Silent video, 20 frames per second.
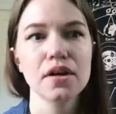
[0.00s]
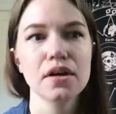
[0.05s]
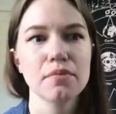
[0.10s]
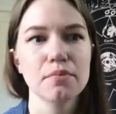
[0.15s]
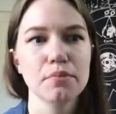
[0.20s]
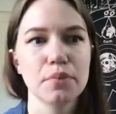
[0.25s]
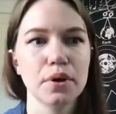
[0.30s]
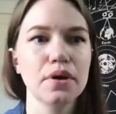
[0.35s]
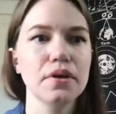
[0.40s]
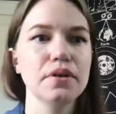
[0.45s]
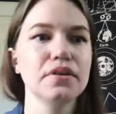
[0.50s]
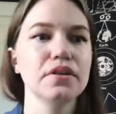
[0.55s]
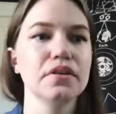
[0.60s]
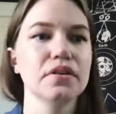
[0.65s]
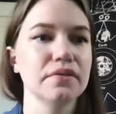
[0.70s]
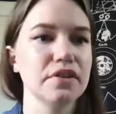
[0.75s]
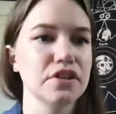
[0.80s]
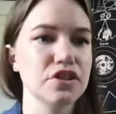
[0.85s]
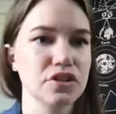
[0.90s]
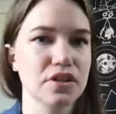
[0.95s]
put your
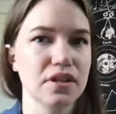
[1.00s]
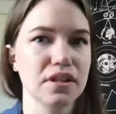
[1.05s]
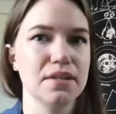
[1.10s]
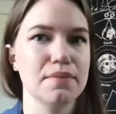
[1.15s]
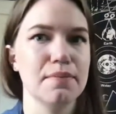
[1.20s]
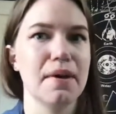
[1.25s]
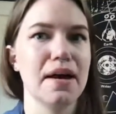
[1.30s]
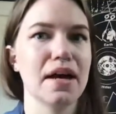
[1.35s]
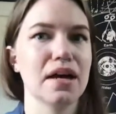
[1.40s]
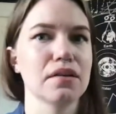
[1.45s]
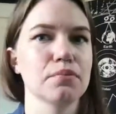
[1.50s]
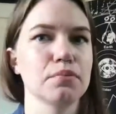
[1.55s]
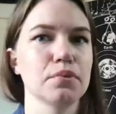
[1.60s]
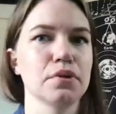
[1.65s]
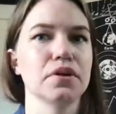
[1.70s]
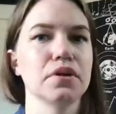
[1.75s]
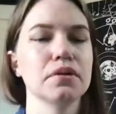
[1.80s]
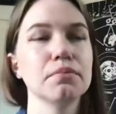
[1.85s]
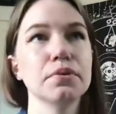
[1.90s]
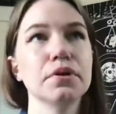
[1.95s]
vision on the back
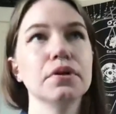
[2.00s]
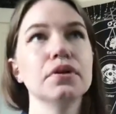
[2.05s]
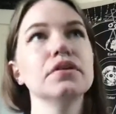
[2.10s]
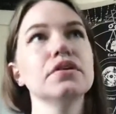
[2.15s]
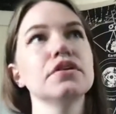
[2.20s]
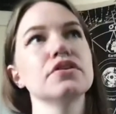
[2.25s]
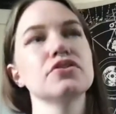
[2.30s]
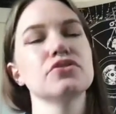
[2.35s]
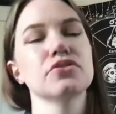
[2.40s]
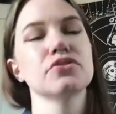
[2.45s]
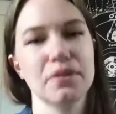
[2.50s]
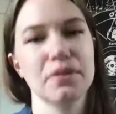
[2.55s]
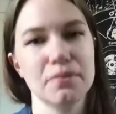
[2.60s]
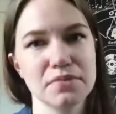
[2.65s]
burner, put your dreams